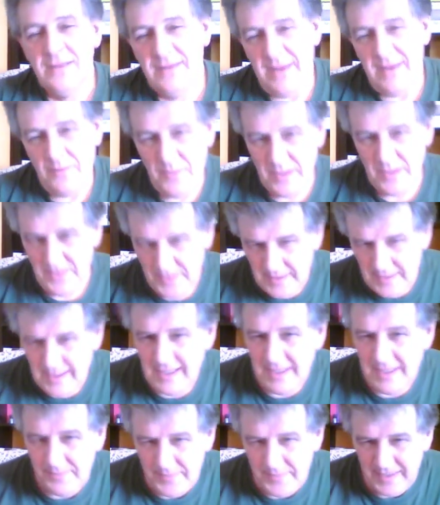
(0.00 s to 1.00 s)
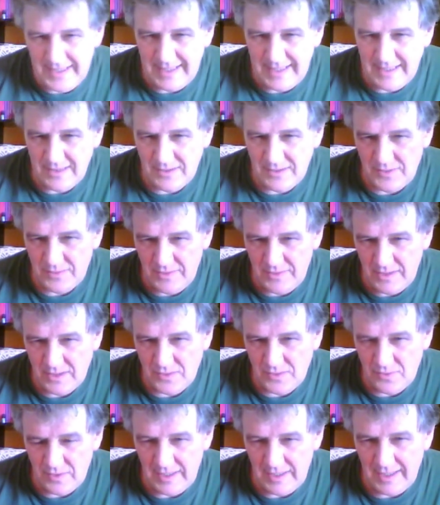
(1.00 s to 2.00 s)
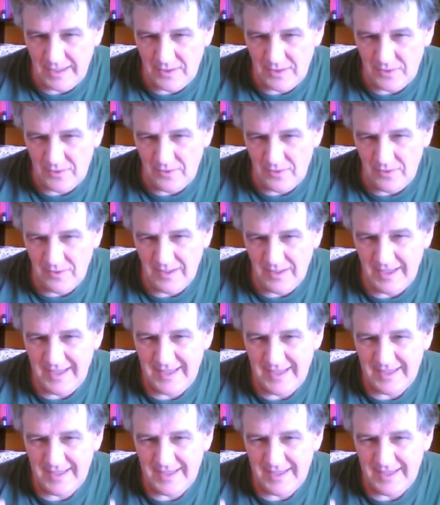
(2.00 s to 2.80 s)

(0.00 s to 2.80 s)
then we really begin to reach what I call